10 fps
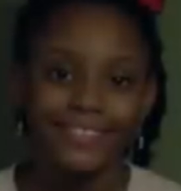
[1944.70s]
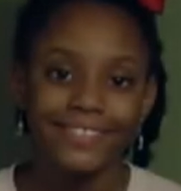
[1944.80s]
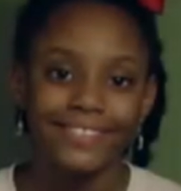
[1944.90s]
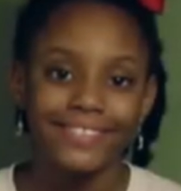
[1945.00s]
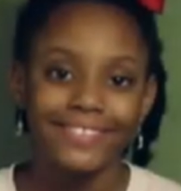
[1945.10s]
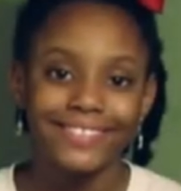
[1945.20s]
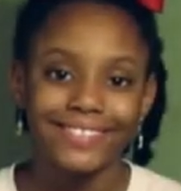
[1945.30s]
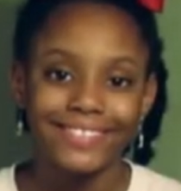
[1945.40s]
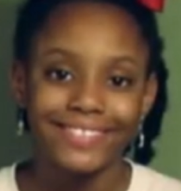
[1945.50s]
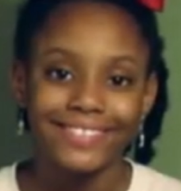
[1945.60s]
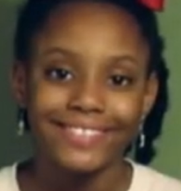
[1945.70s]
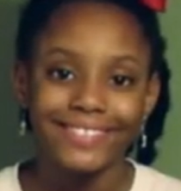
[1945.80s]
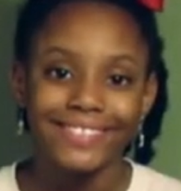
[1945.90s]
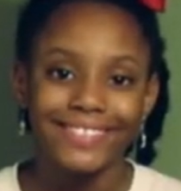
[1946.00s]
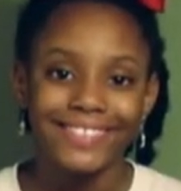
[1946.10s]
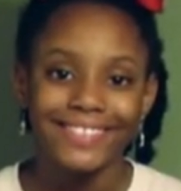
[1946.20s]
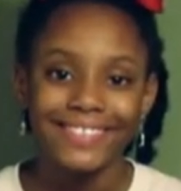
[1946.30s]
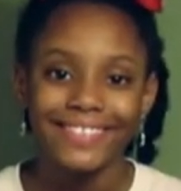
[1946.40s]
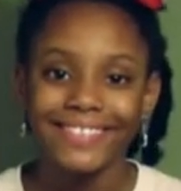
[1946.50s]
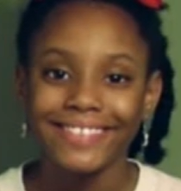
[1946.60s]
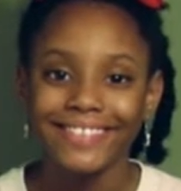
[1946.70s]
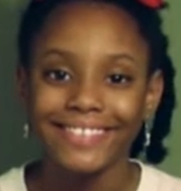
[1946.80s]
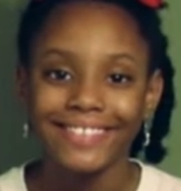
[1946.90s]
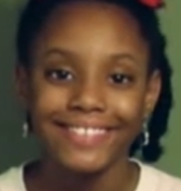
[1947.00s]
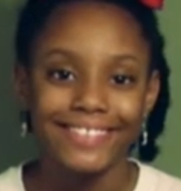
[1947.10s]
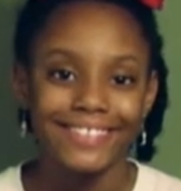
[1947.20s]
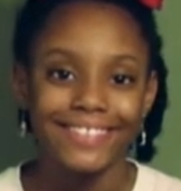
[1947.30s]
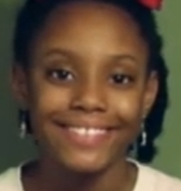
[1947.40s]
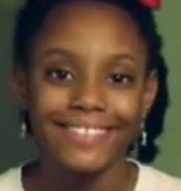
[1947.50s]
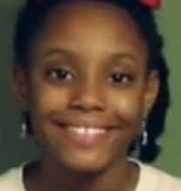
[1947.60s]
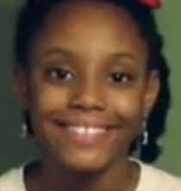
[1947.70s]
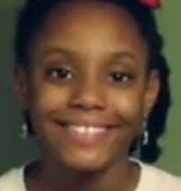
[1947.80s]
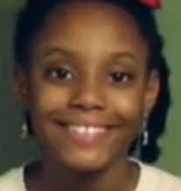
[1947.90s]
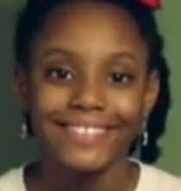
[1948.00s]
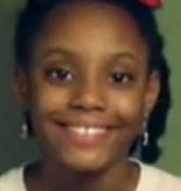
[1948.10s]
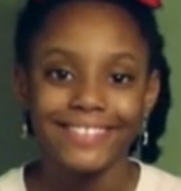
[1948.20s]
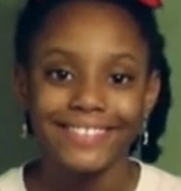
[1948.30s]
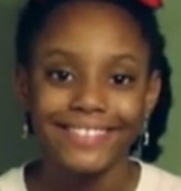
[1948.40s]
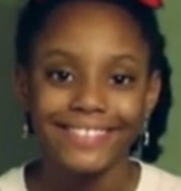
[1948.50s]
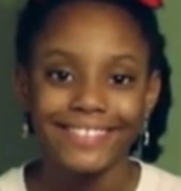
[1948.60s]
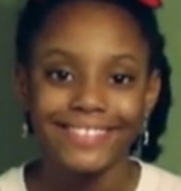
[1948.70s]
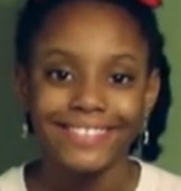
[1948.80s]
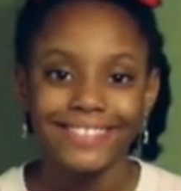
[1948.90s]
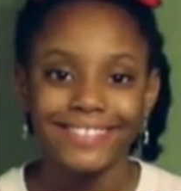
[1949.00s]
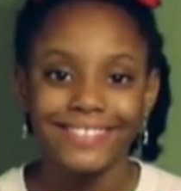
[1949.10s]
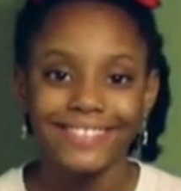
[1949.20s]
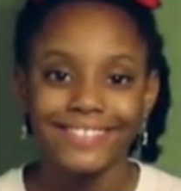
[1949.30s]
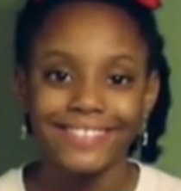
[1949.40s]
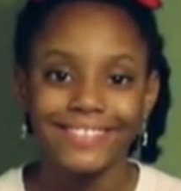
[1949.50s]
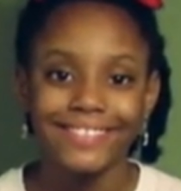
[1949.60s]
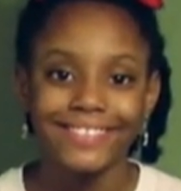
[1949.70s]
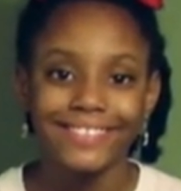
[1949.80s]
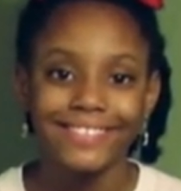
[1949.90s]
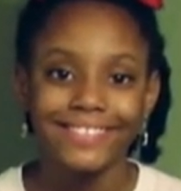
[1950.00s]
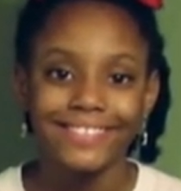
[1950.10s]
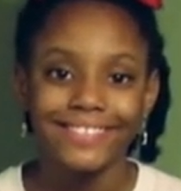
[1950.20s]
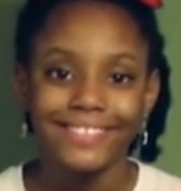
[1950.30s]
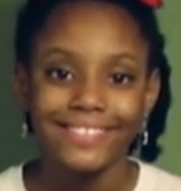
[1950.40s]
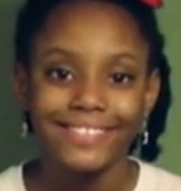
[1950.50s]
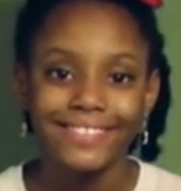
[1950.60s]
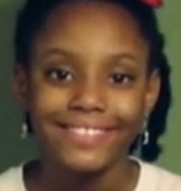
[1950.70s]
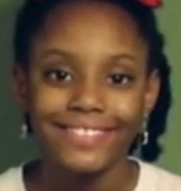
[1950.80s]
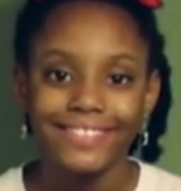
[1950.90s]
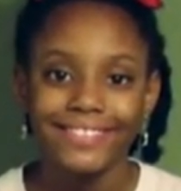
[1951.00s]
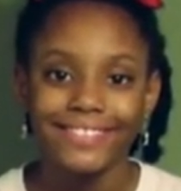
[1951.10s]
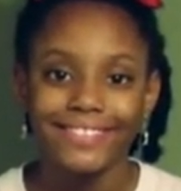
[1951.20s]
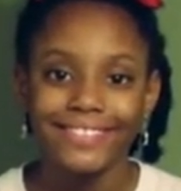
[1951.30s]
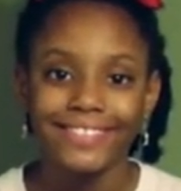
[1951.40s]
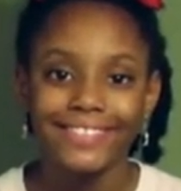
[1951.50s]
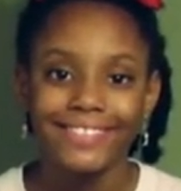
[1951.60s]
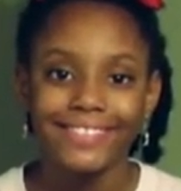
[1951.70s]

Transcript: No words are spoken by the person on screen.